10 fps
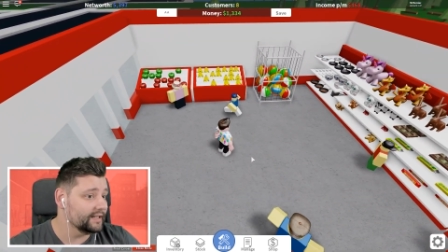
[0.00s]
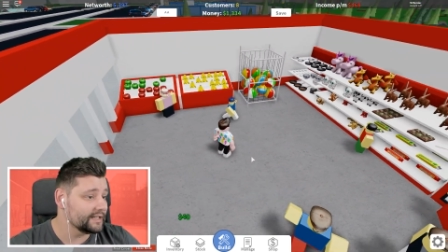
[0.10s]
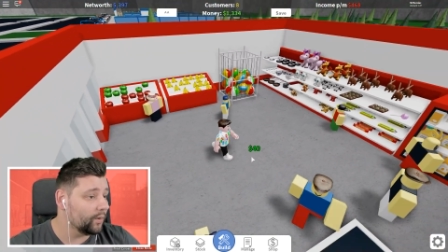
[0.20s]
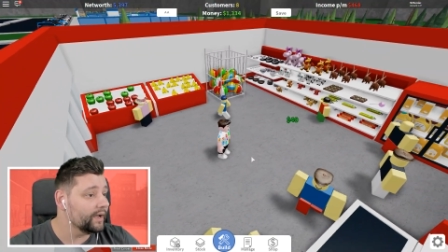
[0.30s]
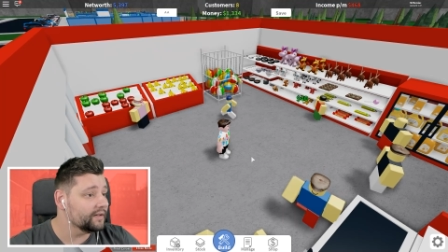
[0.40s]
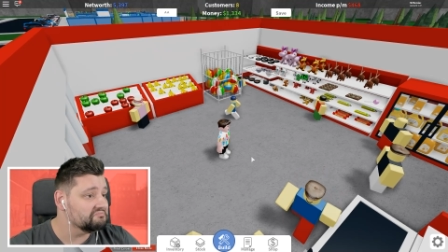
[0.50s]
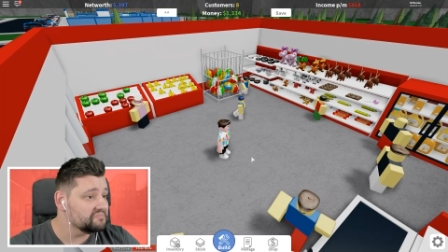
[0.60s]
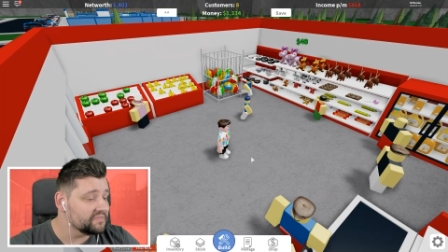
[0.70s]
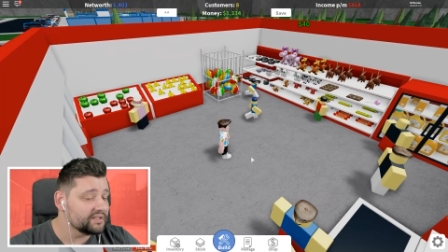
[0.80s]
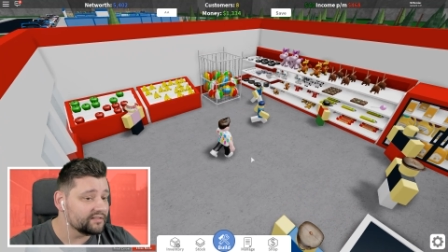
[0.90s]
it's quite
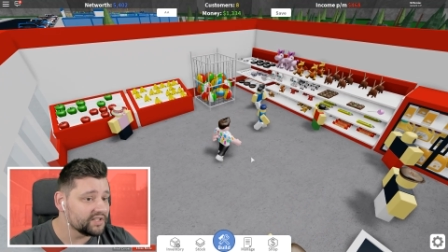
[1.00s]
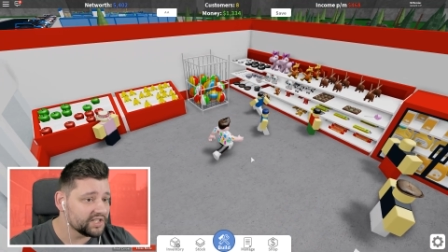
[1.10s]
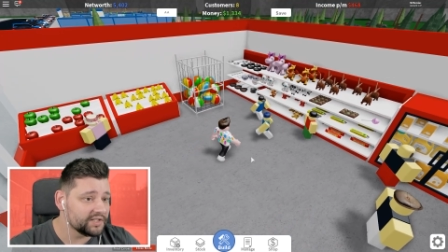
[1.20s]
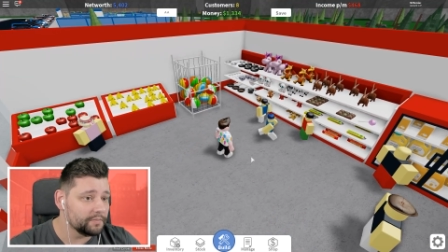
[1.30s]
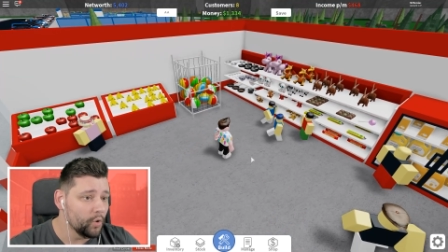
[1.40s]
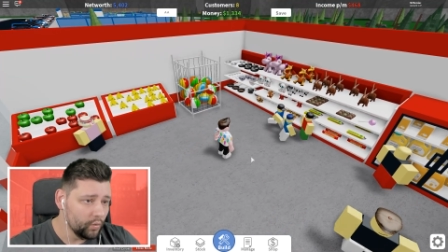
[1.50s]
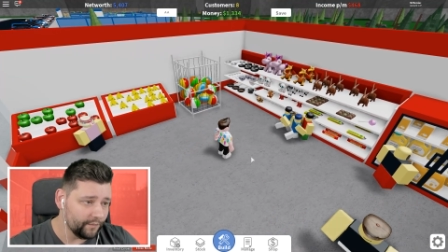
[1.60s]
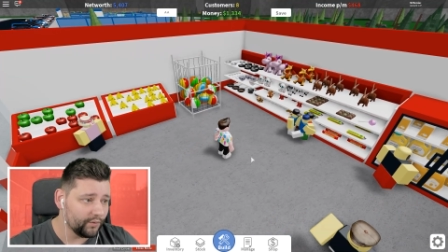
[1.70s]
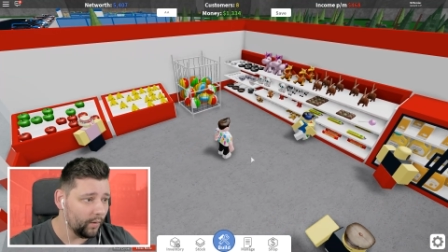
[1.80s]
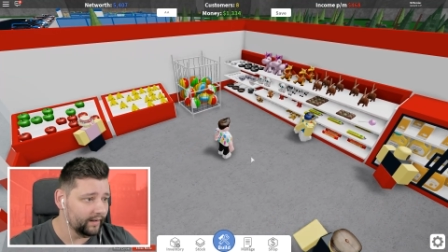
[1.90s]

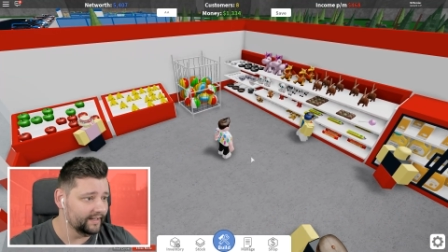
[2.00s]
smooth, quite